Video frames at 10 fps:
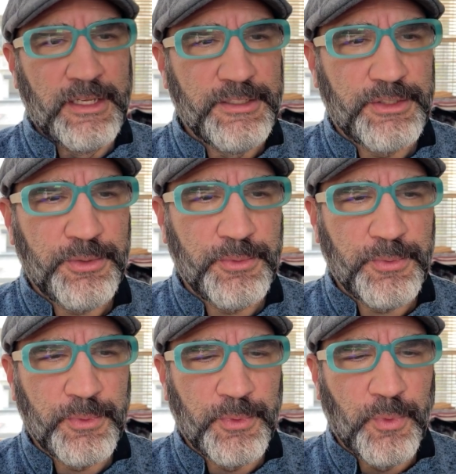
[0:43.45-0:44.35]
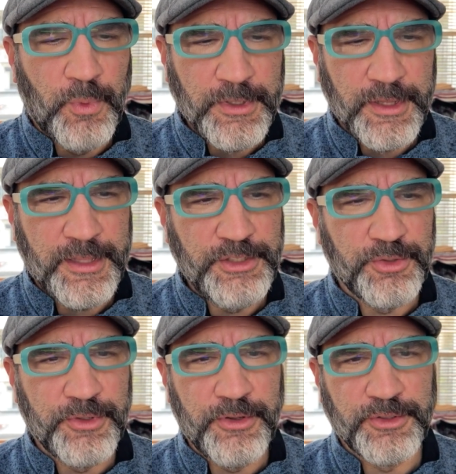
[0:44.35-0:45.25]
So one of the things
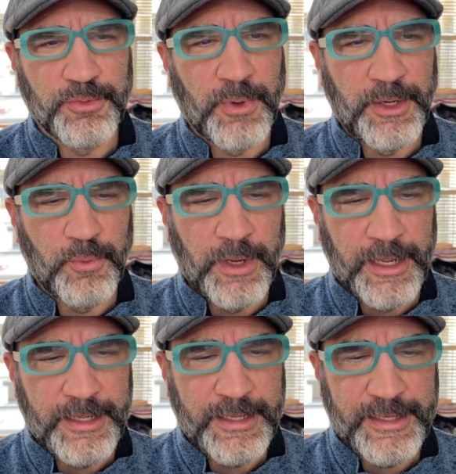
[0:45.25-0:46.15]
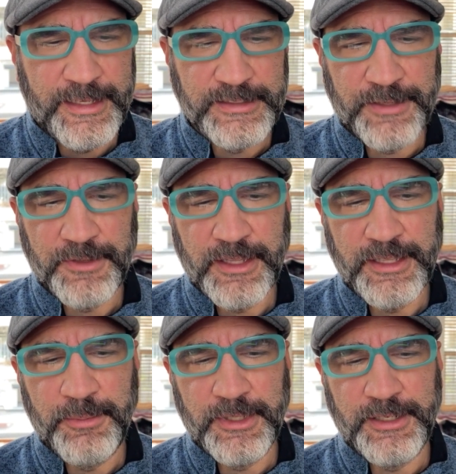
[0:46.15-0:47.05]
you'll notice right away is I've got
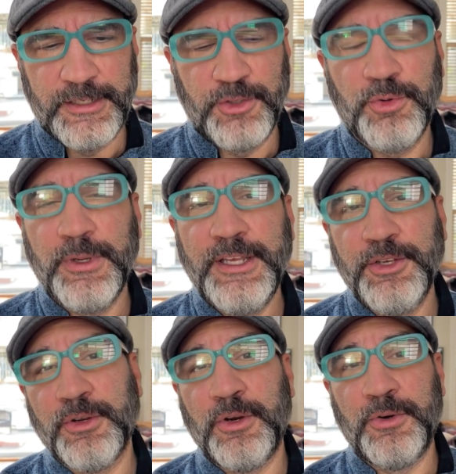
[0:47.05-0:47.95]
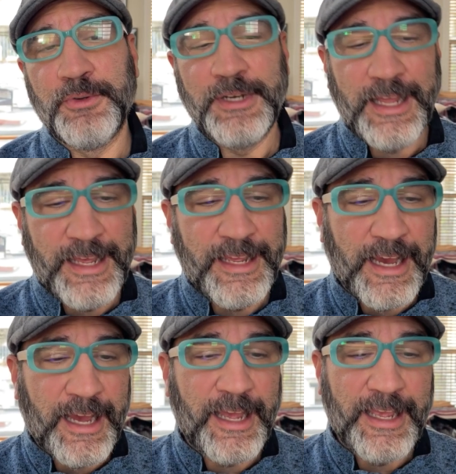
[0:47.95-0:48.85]
the ability to create your own
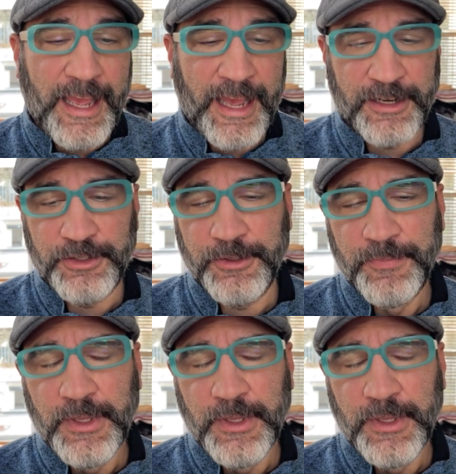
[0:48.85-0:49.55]
AI actor.